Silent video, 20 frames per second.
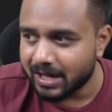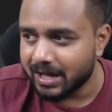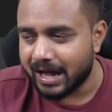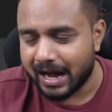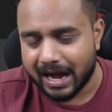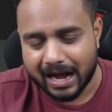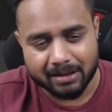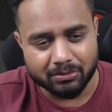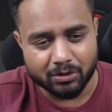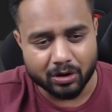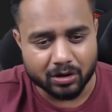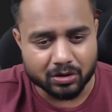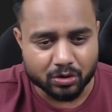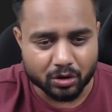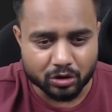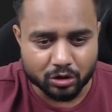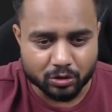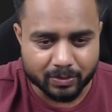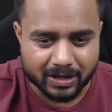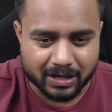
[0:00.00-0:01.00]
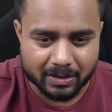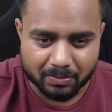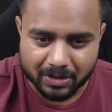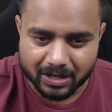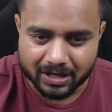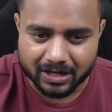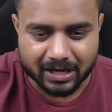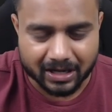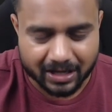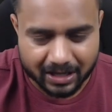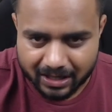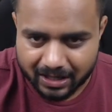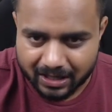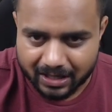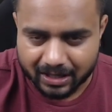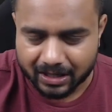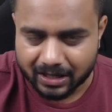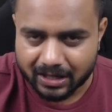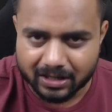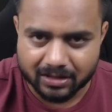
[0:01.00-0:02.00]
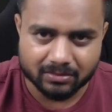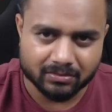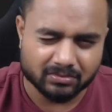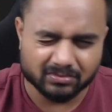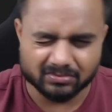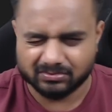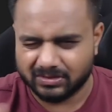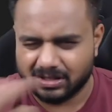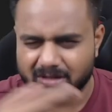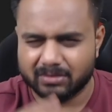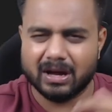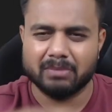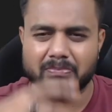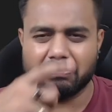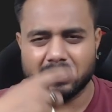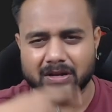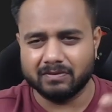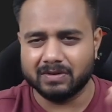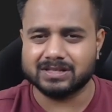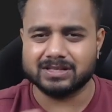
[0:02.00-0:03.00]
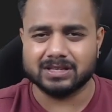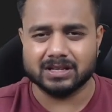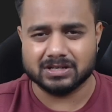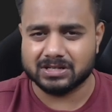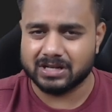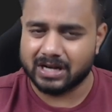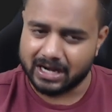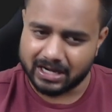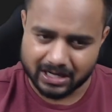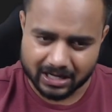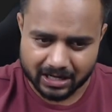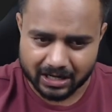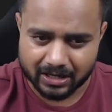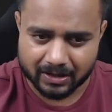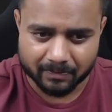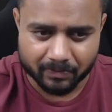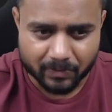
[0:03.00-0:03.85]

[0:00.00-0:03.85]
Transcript: I'm not going to be repeated again and again. In my previous session, I did it.